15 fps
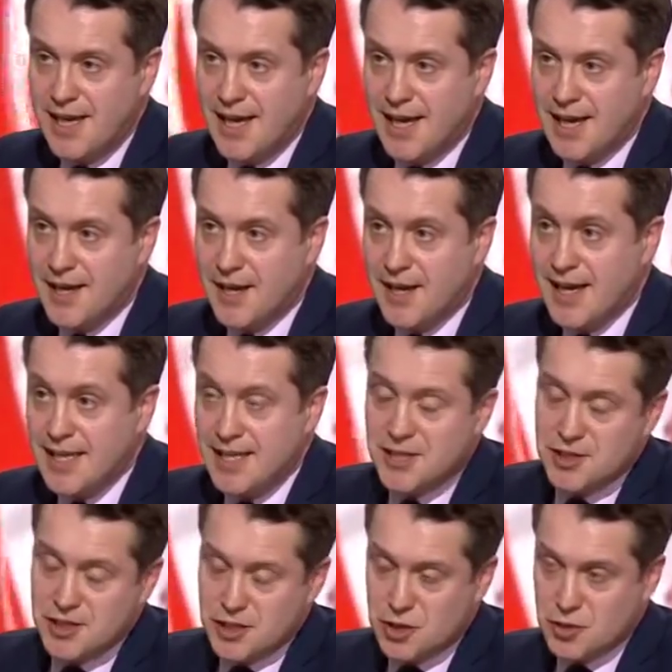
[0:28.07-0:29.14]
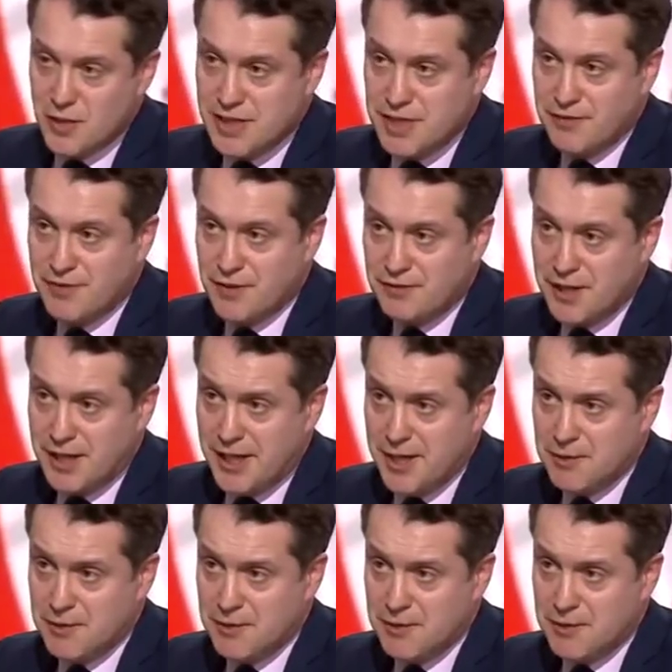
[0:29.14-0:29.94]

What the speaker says: in Easter 2015.